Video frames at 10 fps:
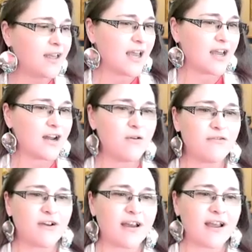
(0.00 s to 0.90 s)
And
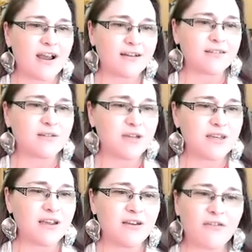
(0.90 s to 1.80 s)
Knowify asked
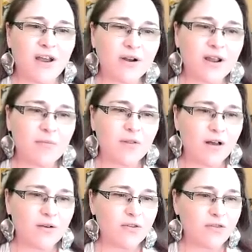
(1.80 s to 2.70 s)
me if I would come
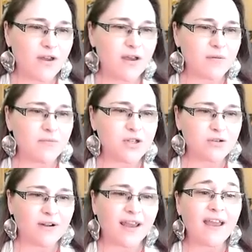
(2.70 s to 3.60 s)
along with them to
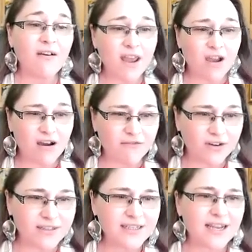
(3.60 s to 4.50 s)
an accounting
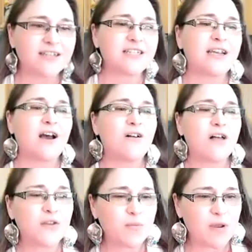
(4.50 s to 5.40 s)
conference and tell
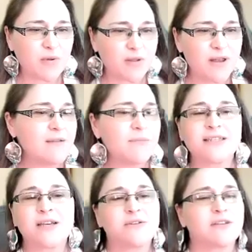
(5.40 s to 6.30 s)
other people, because
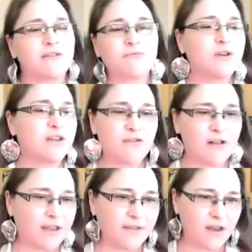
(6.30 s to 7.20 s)
I was like really
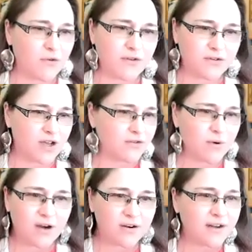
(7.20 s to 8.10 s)
falling in love with their
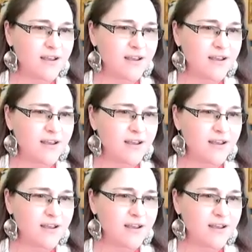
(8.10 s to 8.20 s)
software